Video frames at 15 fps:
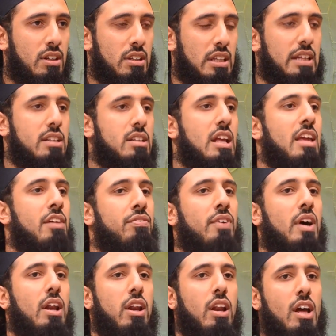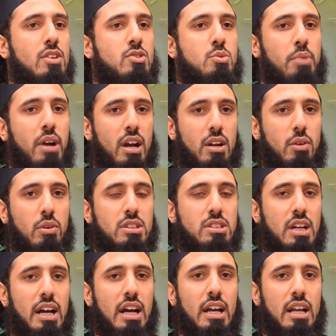That if Allah subhanahu wa
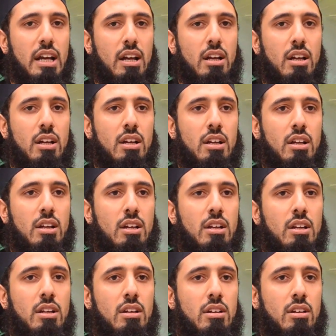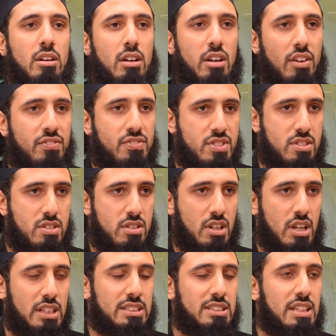ta'ala loves
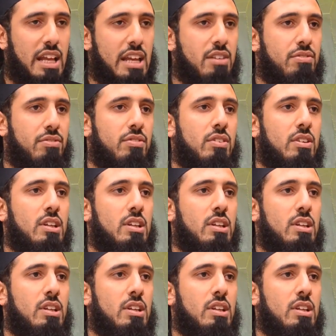a slave,